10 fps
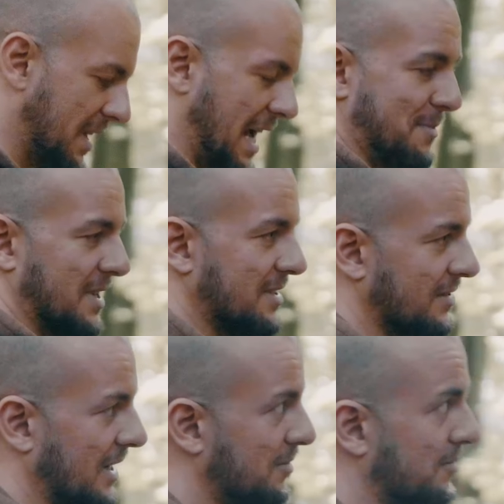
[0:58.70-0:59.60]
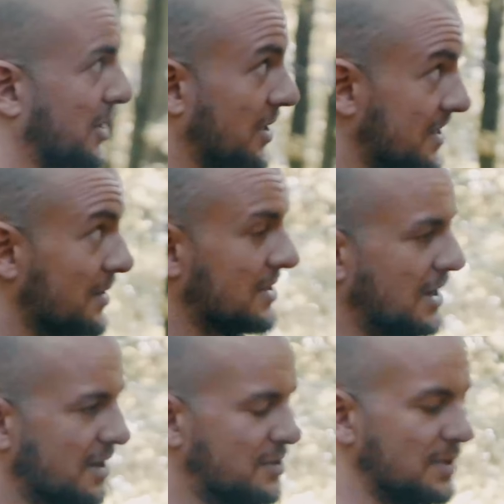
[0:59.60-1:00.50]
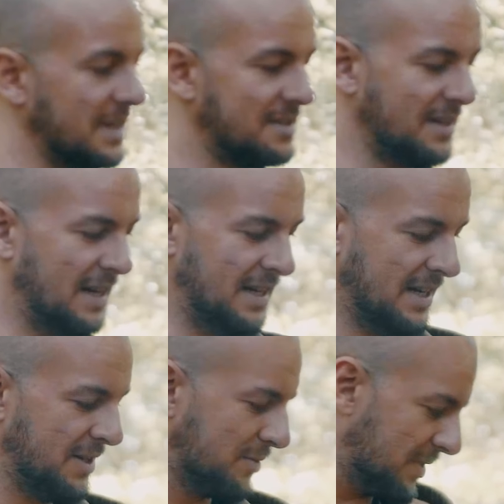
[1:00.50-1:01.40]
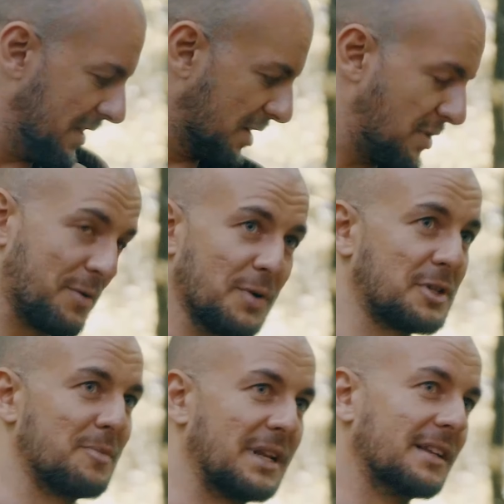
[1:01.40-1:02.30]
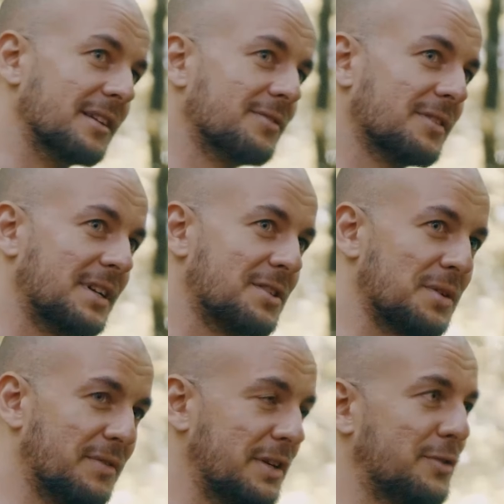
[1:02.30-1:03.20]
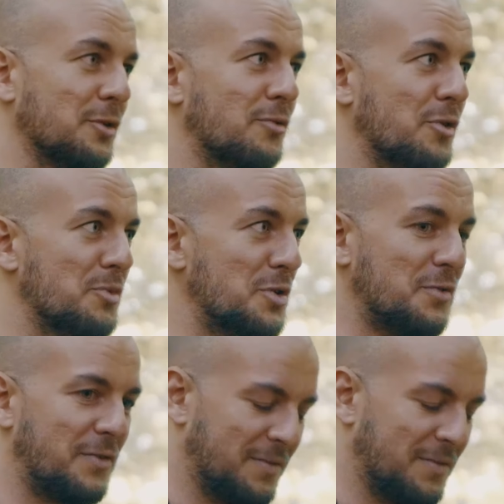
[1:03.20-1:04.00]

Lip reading: happens, right? Because there's a lot of trees, the ground looks completely different, right? So even if you remove